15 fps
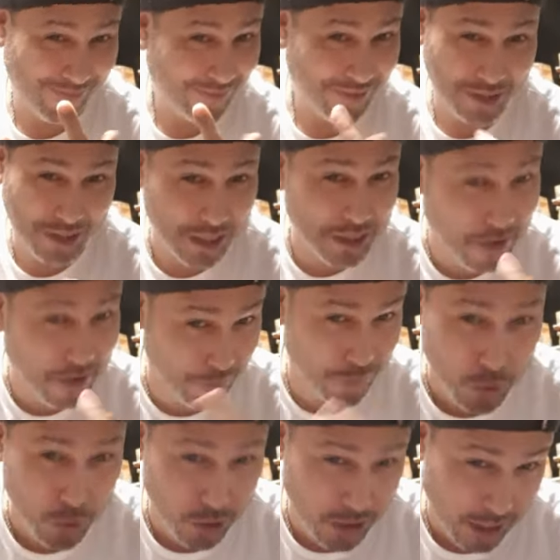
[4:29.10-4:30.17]
See the
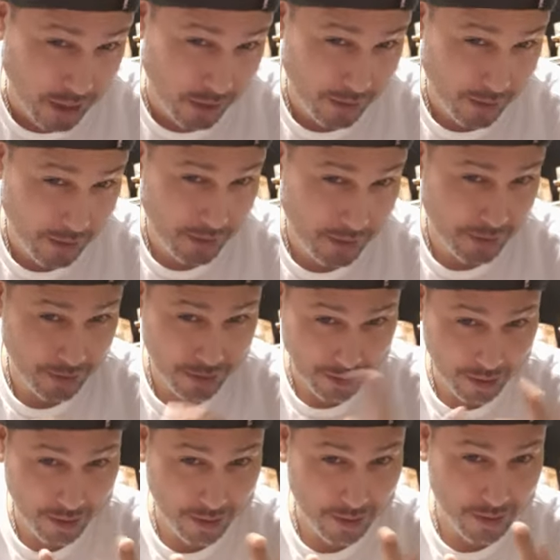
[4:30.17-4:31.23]
confusion?
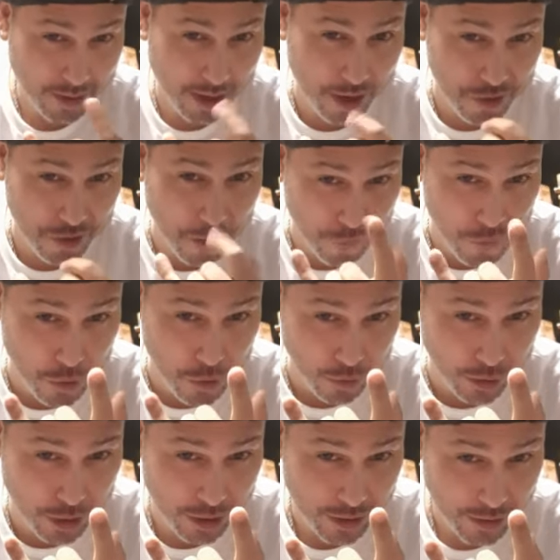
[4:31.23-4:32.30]
Are you
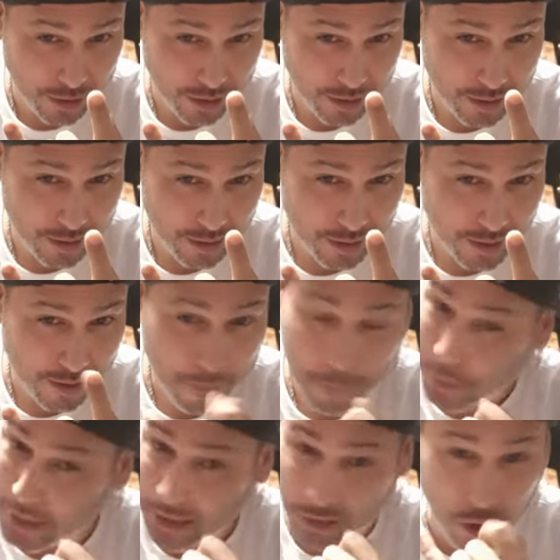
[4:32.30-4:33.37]
confused?
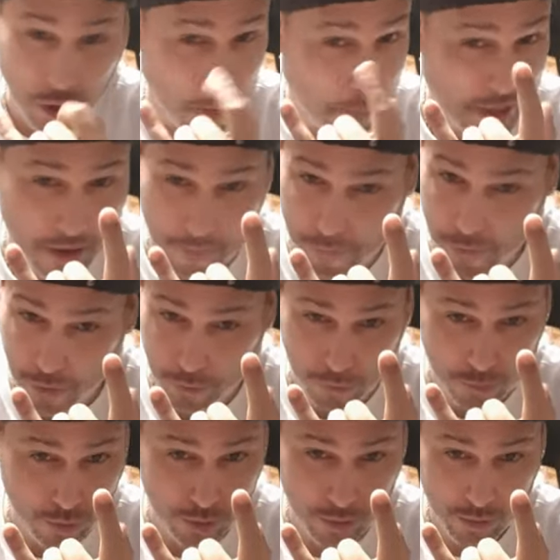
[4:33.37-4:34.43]
Please don't be
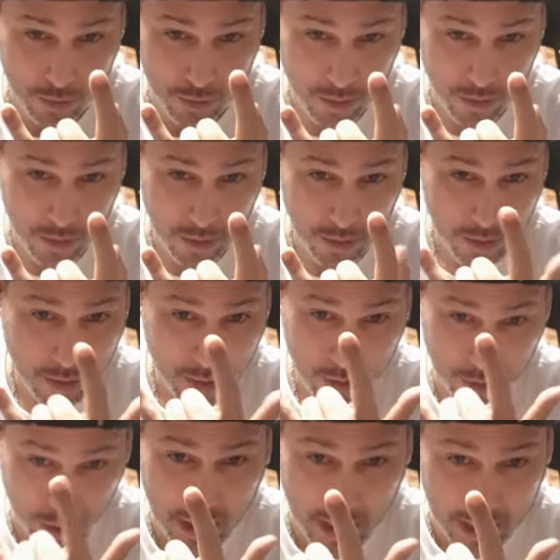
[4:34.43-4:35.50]
confused.
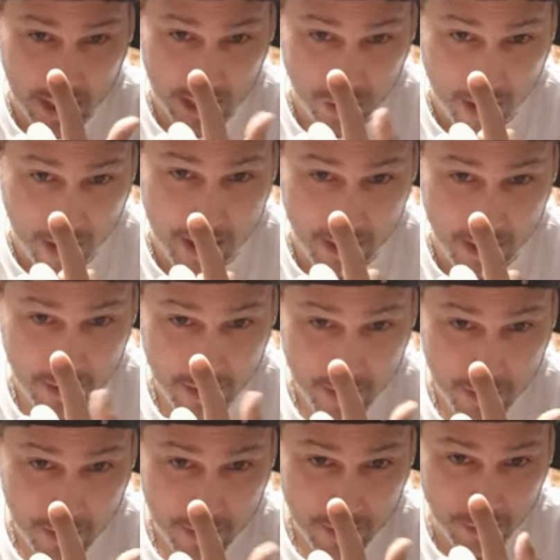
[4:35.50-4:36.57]
You see this, right?
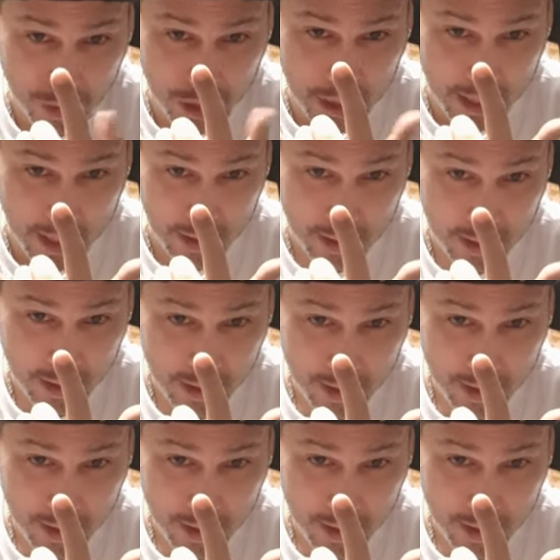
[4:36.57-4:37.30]
You see this.